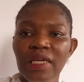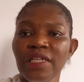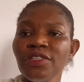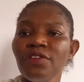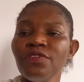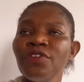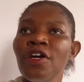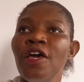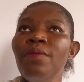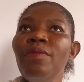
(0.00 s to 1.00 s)
instead of
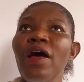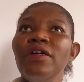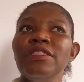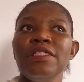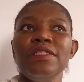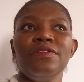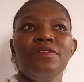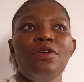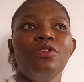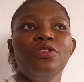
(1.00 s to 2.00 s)
bearing the
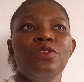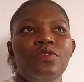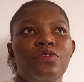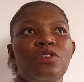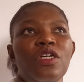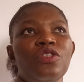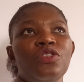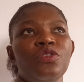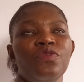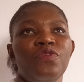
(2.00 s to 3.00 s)
cost of trying
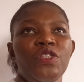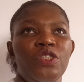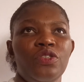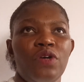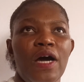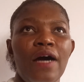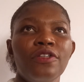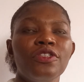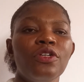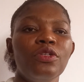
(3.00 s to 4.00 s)
to innovate your
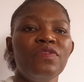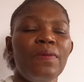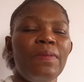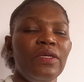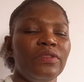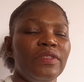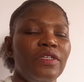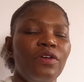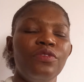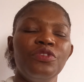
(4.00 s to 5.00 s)
house all over by yourself,